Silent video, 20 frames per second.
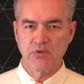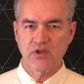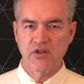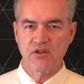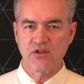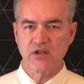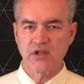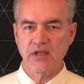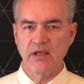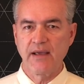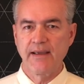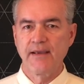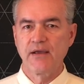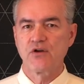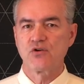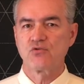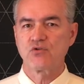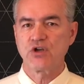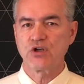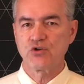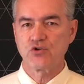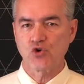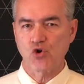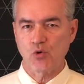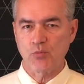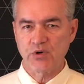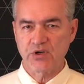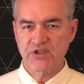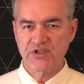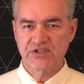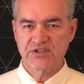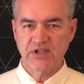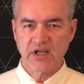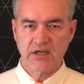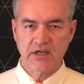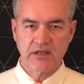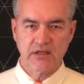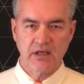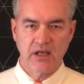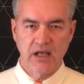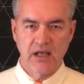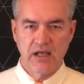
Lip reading: in the reinterpreted setting,